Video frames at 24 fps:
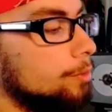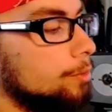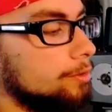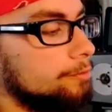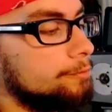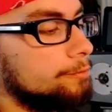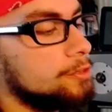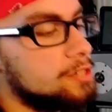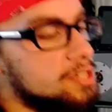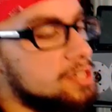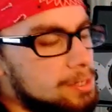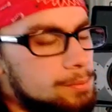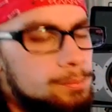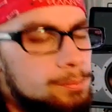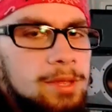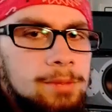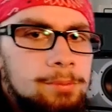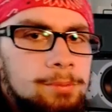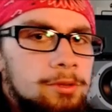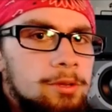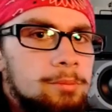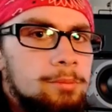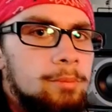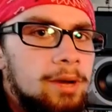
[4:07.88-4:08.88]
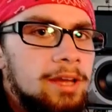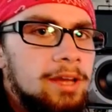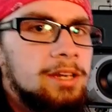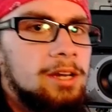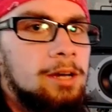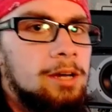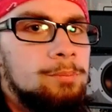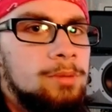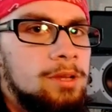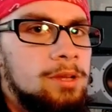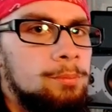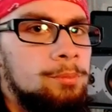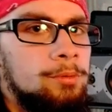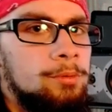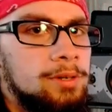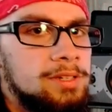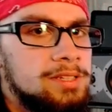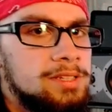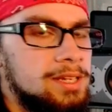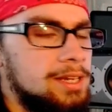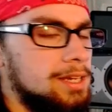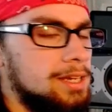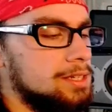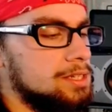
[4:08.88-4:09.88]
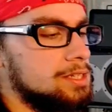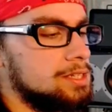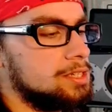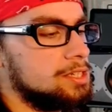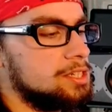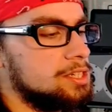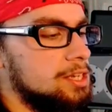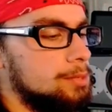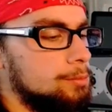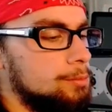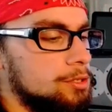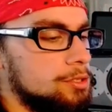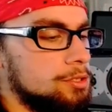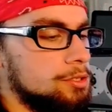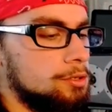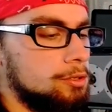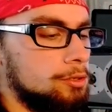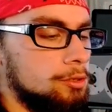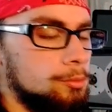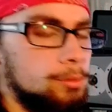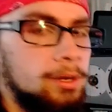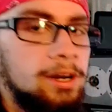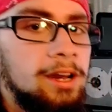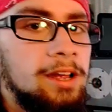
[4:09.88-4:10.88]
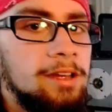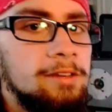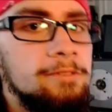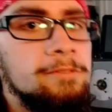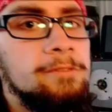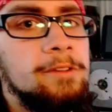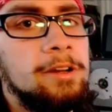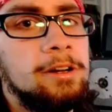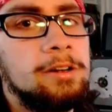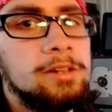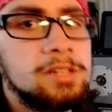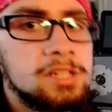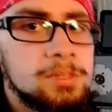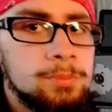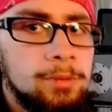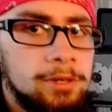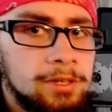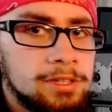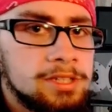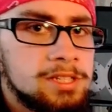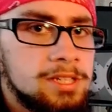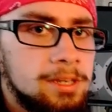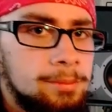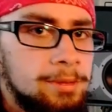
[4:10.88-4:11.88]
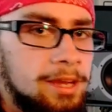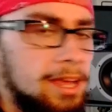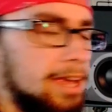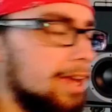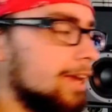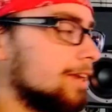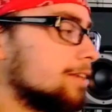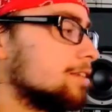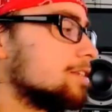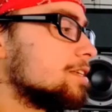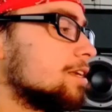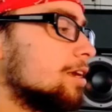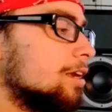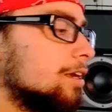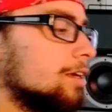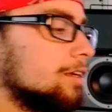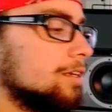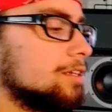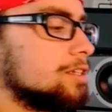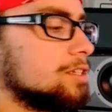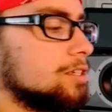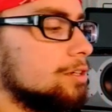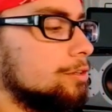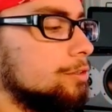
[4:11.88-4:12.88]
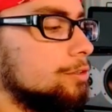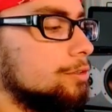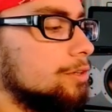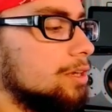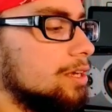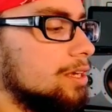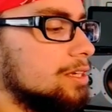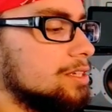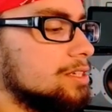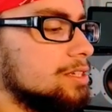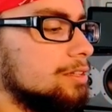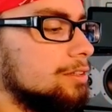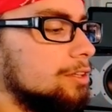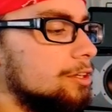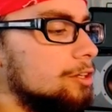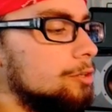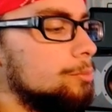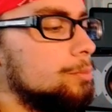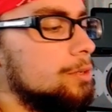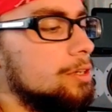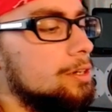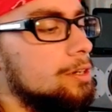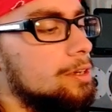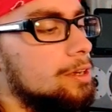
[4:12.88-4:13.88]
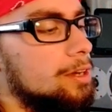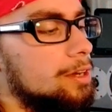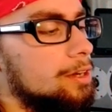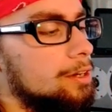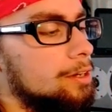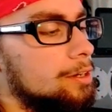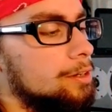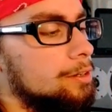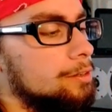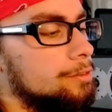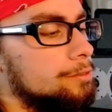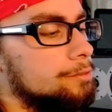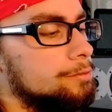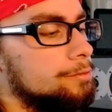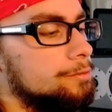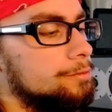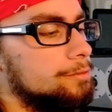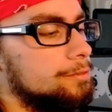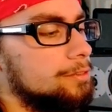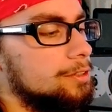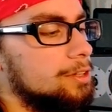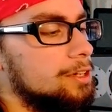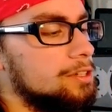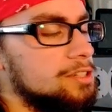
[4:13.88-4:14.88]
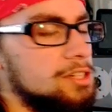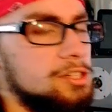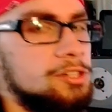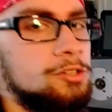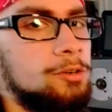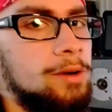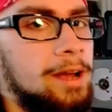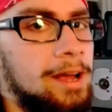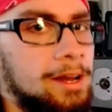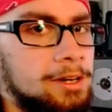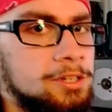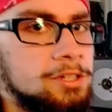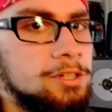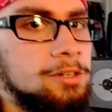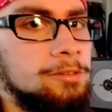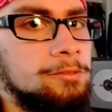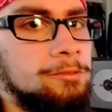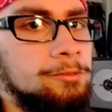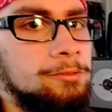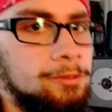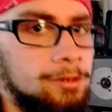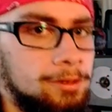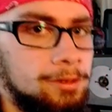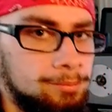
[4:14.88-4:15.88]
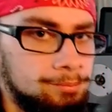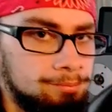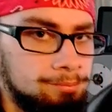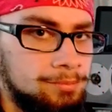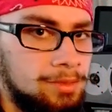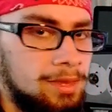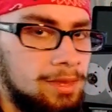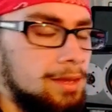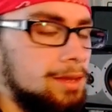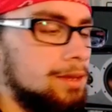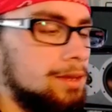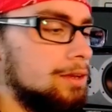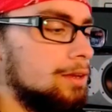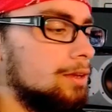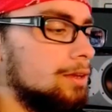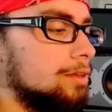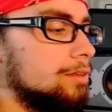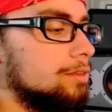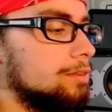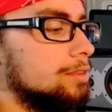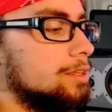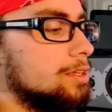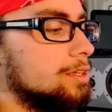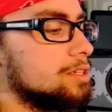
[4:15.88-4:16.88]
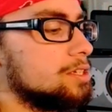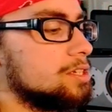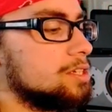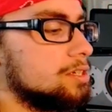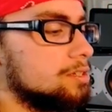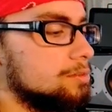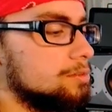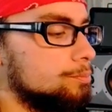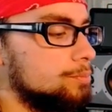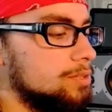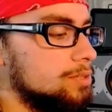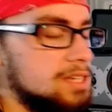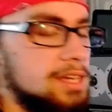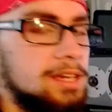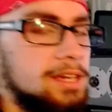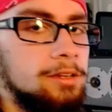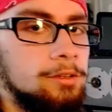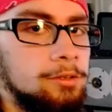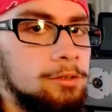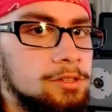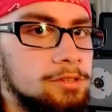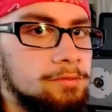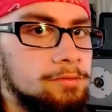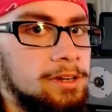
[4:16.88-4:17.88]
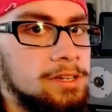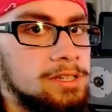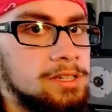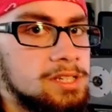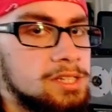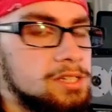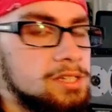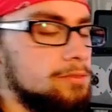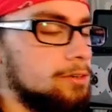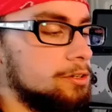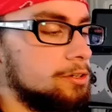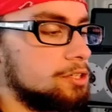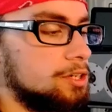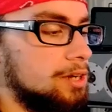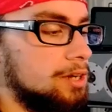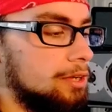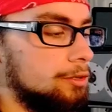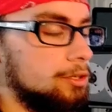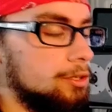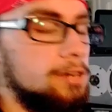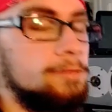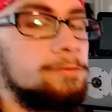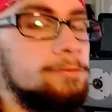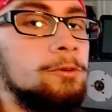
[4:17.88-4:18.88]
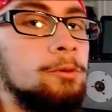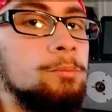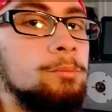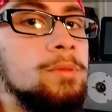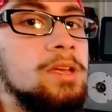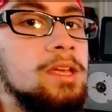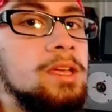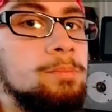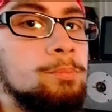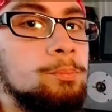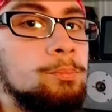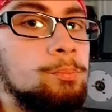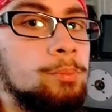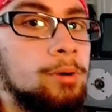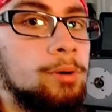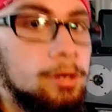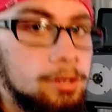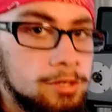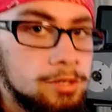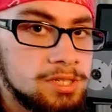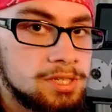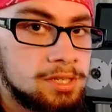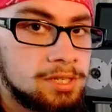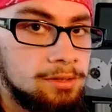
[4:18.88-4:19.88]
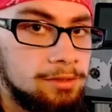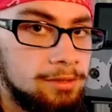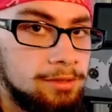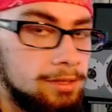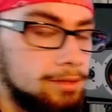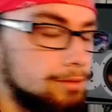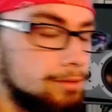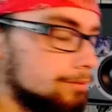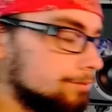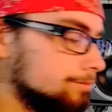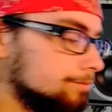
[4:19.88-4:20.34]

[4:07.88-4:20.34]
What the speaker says: for some people, it might not be a point against the Steam controller, but I have very small, stubby hands, so it's a little bit of a detraction from this particular device's functionality for me personally.